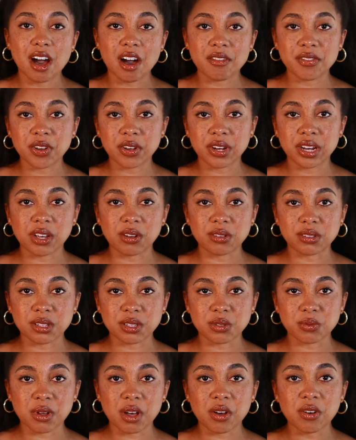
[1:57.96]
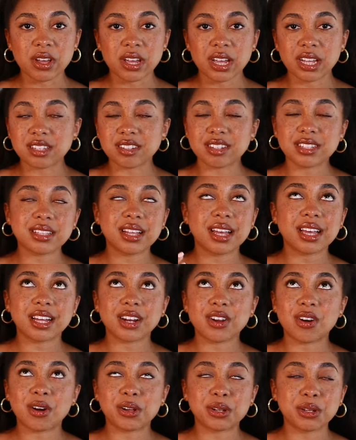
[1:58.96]
of your nails as well. It's just like
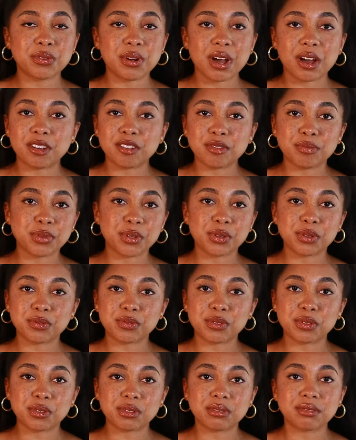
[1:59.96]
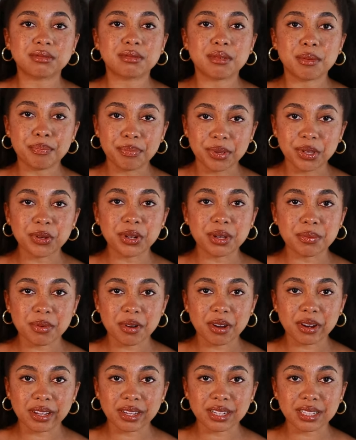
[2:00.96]
an all around beautiful beauty
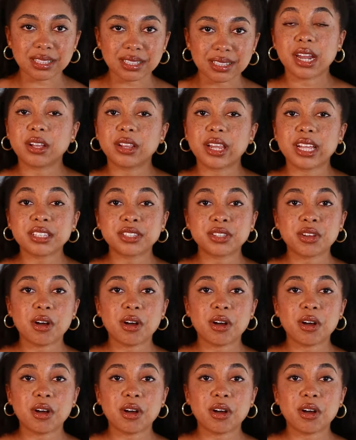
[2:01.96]
product. Now let's